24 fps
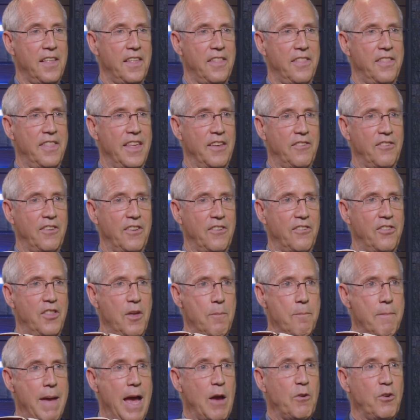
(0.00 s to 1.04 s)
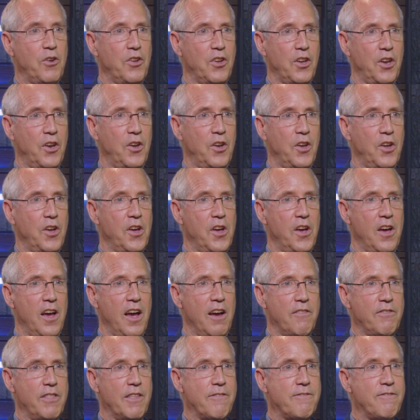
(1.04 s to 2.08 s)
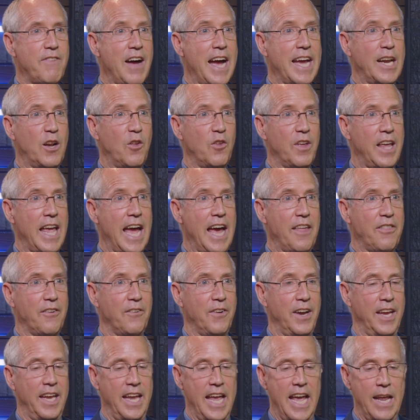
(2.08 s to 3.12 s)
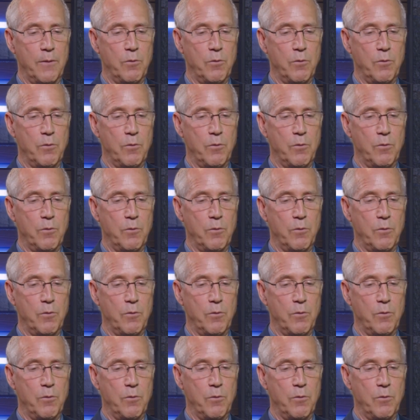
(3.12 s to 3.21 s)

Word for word: this is the mountain of the final gathering.